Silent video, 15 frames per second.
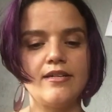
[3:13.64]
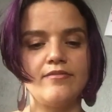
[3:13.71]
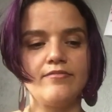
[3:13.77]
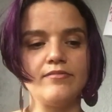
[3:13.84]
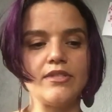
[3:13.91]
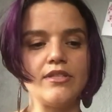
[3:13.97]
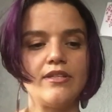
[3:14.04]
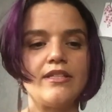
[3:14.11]

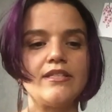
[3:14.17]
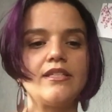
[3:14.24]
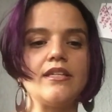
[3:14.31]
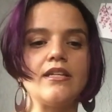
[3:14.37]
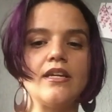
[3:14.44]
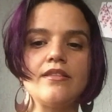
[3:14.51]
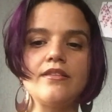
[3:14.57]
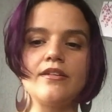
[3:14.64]
So that's
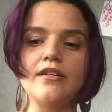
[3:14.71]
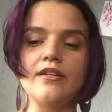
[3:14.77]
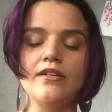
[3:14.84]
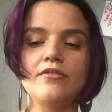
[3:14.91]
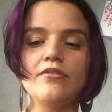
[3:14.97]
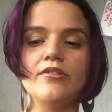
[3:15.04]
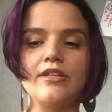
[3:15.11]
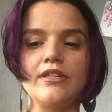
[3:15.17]
another
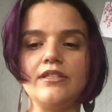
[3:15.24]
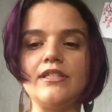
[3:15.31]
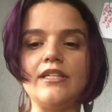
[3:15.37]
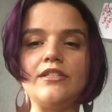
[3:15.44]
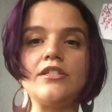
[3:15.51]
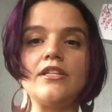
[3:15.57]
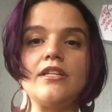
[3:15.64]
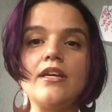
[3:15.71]

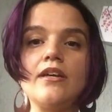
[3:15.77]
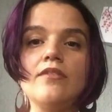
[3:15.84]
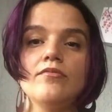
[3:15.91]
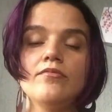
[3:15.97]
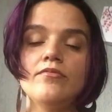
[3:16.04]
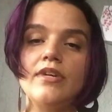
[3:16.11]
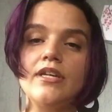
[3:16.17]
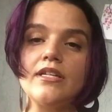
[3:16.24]
organization that
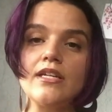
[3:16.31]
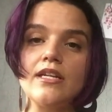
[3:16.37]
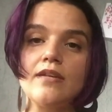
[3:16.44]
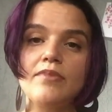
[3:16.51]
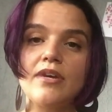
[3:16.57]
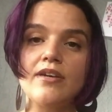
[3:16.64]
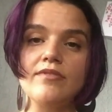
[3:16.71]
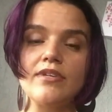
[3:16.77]
we ended up
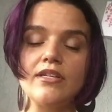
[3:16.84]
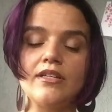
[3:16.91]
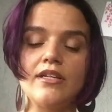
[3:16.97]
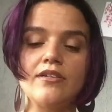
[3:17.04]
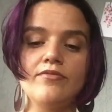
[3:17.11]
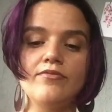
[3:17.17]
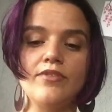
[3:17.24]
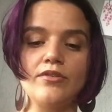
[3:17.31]
having a
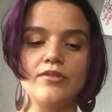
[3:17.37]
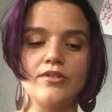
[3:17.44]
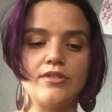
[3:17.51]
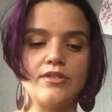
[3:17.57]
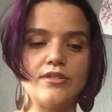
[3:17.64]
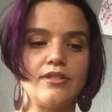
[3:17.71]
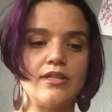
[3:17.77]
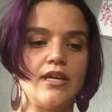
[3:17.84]
lot of
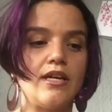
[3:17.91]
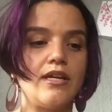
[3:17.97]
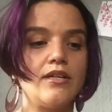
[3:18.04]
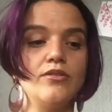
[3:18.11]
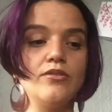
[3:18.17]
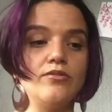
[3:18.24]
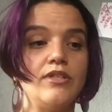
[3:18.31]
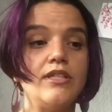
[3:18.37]
folks
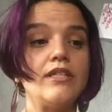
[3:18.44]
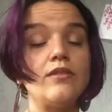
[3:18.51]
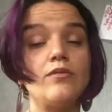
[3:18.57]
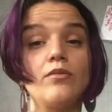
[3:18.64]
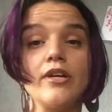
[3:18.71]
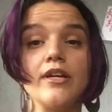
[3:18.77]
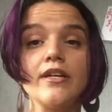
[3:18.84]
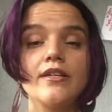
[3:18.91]
who needed
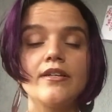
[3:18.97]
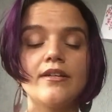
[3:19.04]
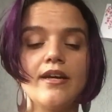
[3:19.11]
work